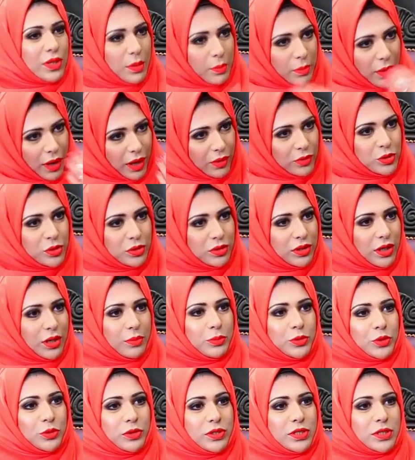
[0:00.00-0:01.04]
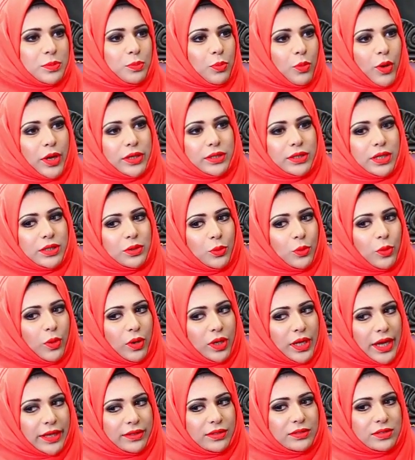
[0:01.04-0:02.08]
I was about to come to this point
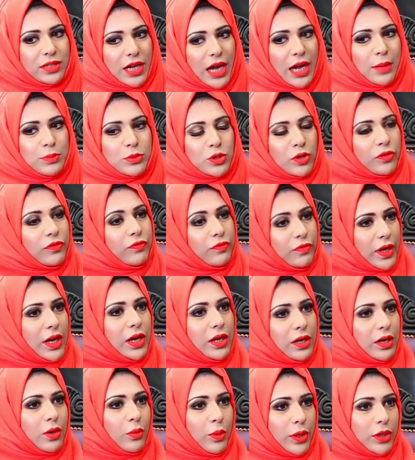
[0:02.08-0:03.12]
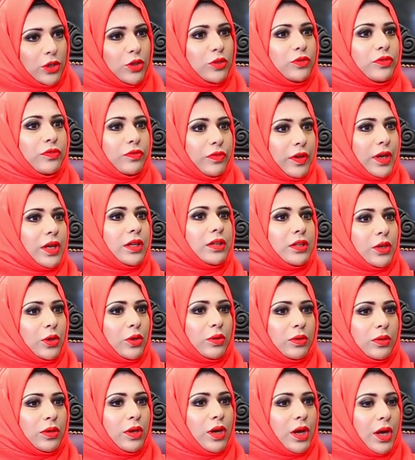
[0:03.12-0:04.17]
at the times of failure, when you fail,
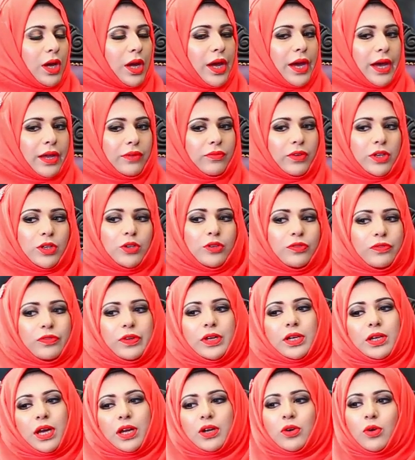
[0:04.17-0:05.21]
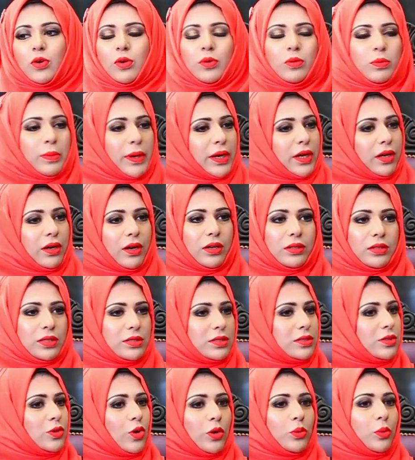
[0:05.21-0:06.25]
you know, and when you feel like, oh
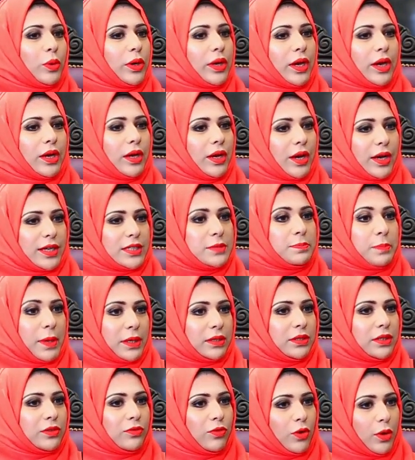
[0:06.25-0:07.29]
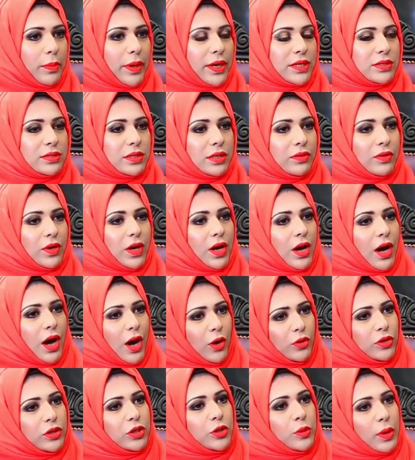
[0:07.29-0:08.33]
God, this is not what I expected from myself.
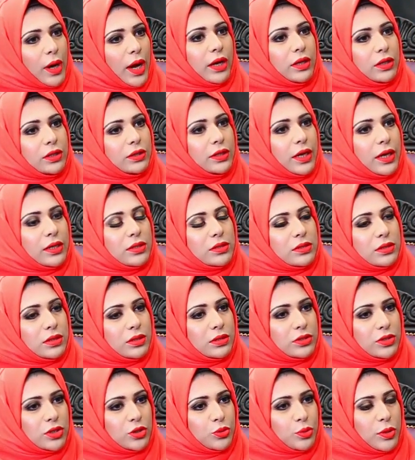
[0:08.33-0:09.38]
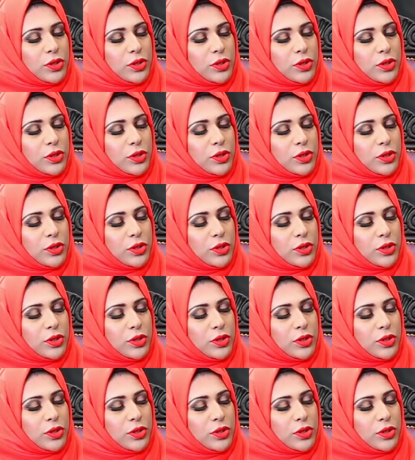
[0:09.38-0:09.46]
How did you handle that